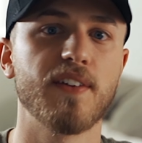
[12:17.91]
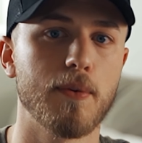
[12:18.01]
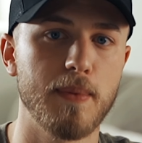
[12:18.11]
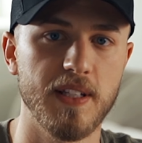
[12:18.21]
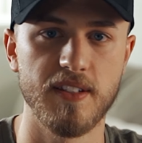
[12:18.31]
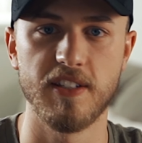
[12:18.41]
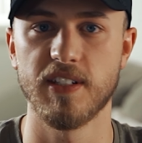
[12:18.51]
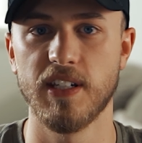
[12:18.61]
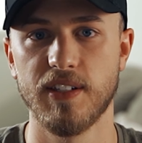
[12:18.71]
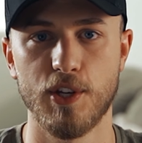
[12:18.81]
for
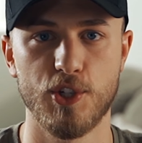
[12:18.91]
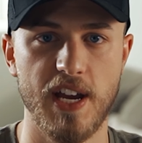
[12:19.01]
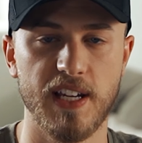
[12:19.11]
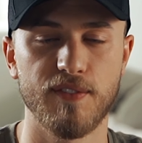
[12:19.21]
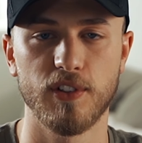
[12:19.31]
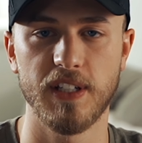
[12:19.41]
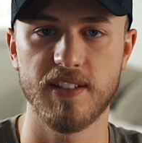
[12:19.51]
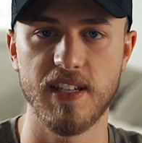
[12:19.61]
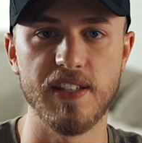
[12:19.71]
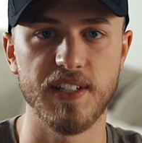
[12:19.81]
mid-season and then a jacket for late
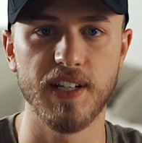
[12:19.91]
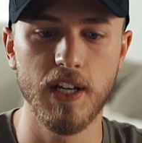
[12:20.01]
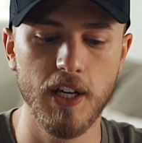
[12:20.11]
season.